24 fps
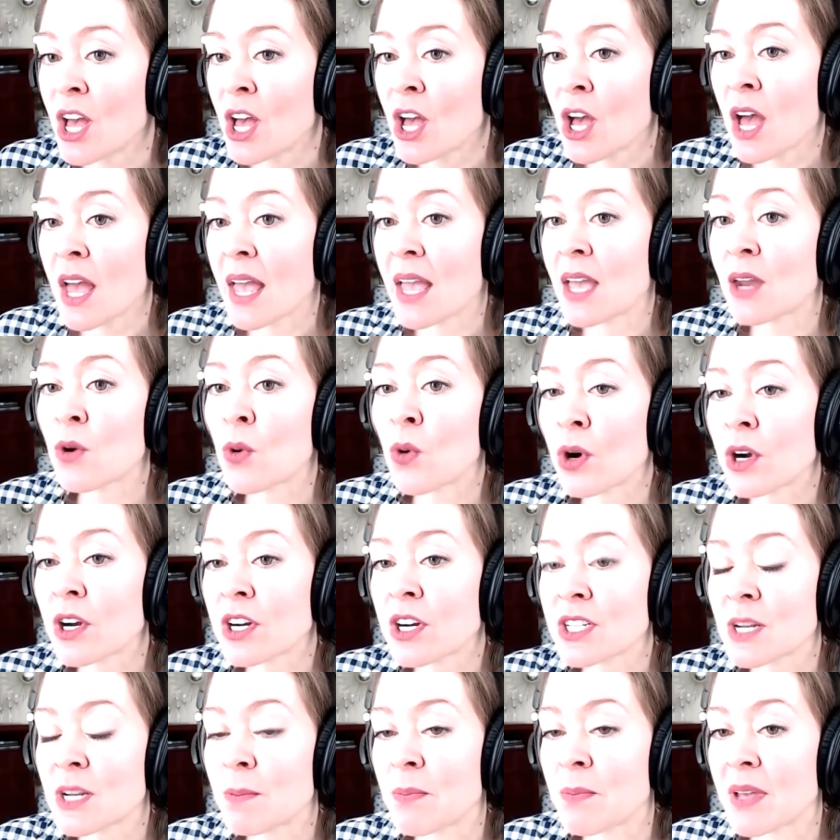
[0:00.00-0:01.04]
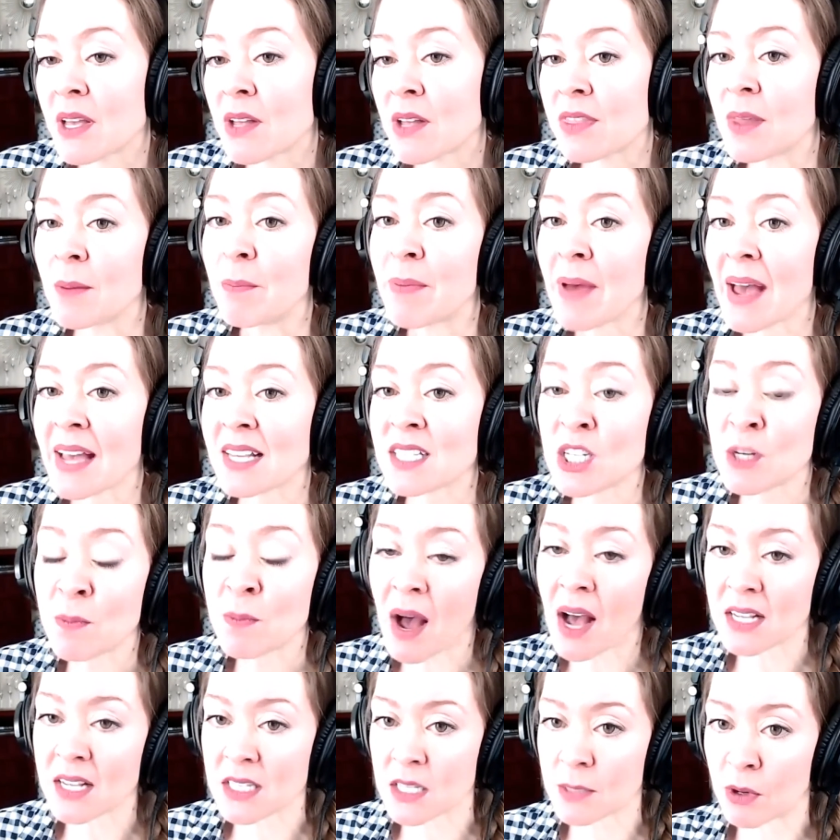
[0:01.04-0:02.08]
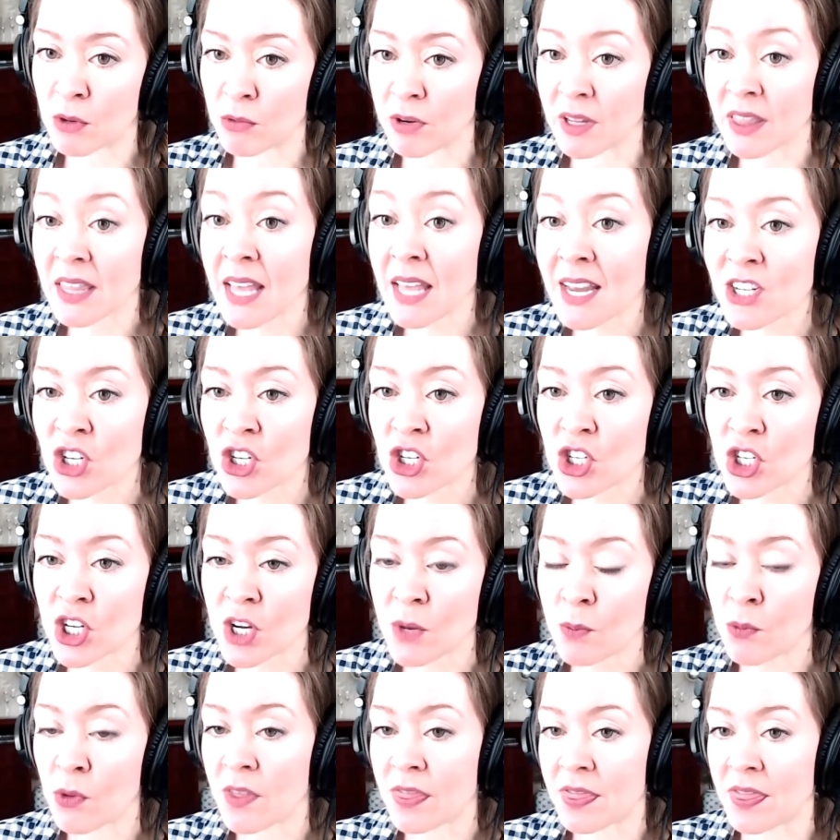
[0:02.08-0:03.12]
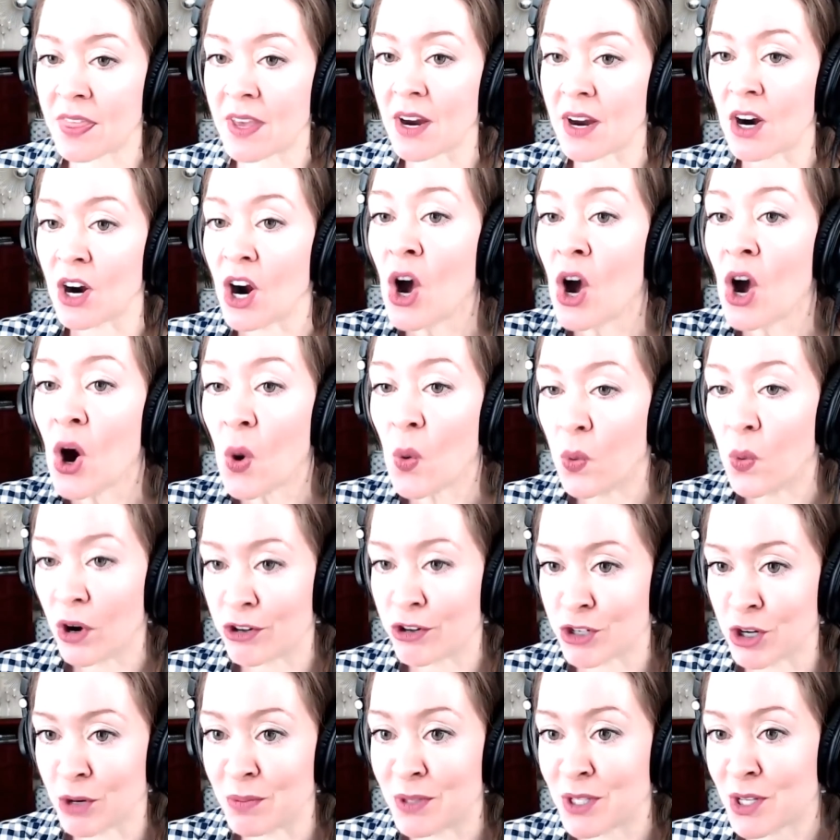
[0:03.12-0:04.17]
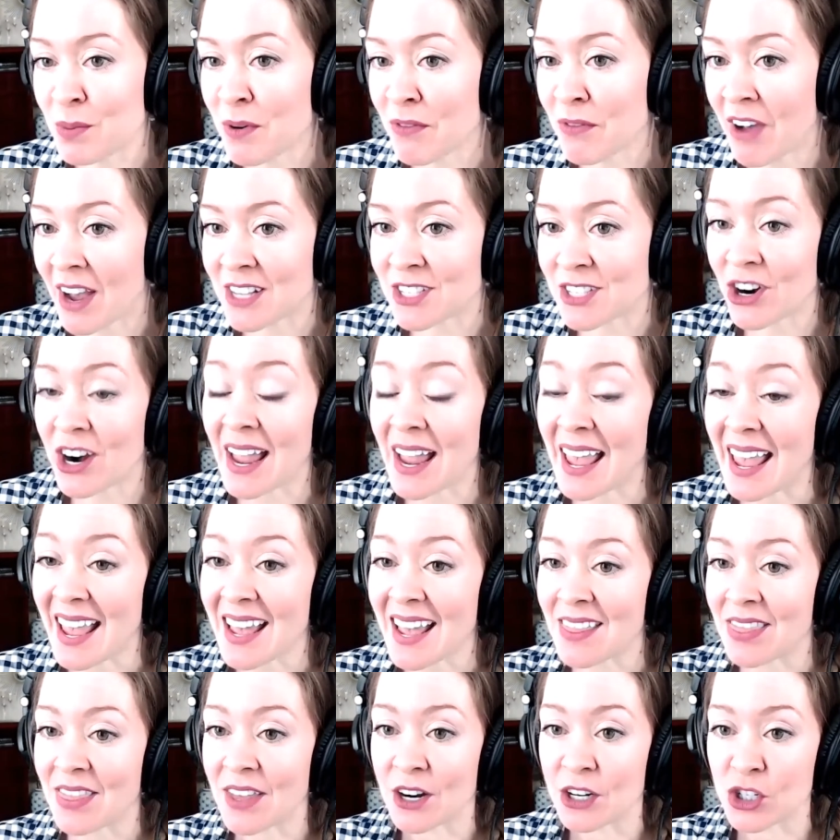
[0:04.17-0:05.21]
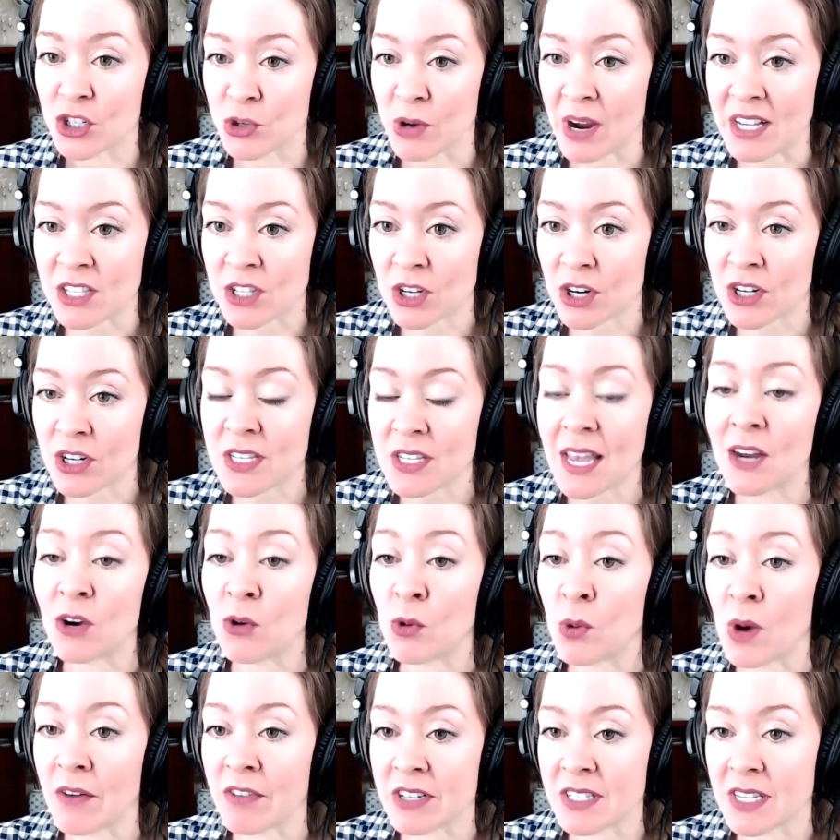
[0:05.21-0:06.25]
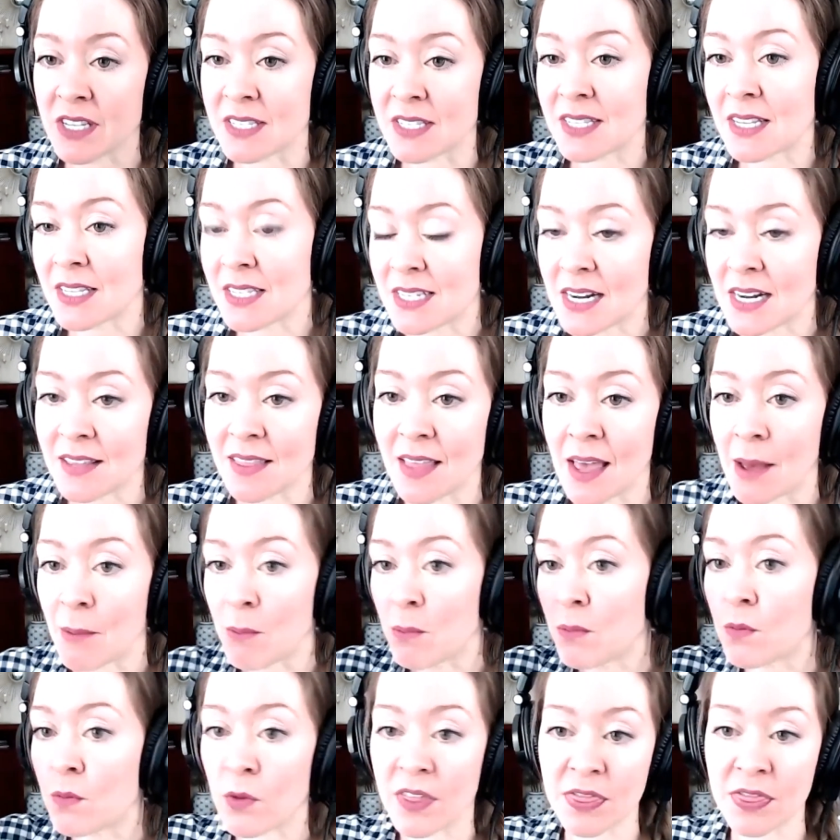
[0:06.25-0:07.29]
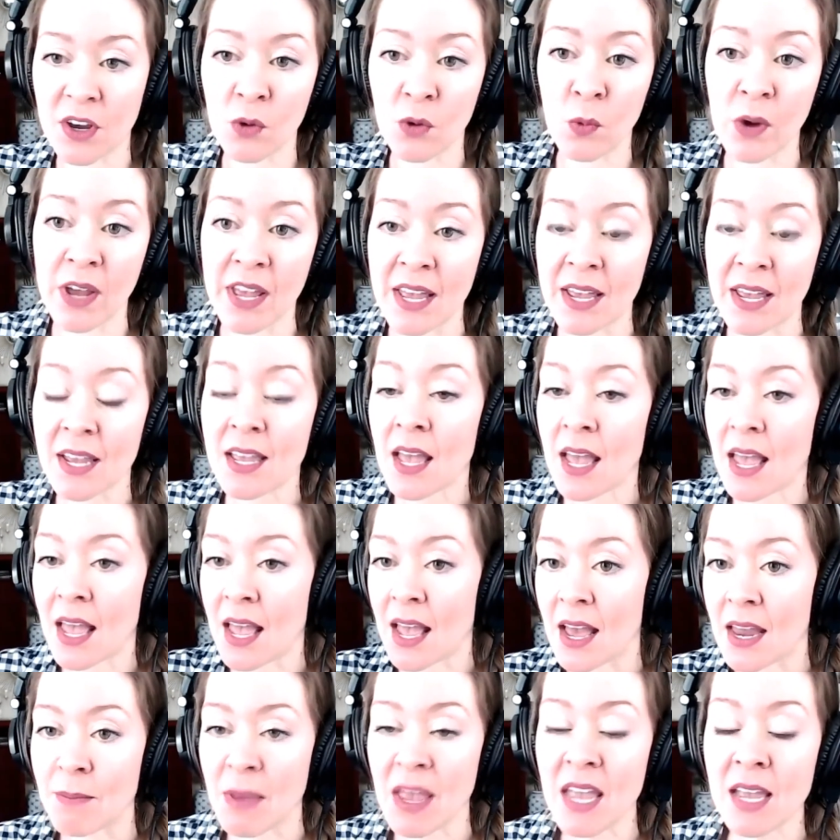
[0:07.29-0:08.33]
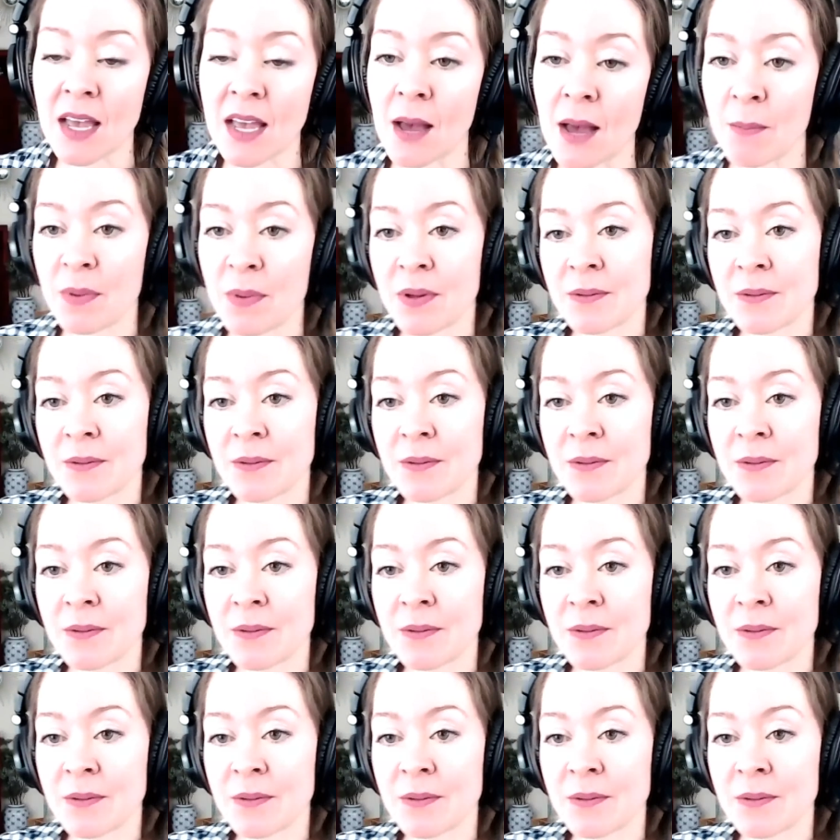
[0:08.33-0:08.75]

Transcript: in order to build the best possible relationship with their wardrobe supervisor and their dressers and whoever's assisting them with their wig and makeup?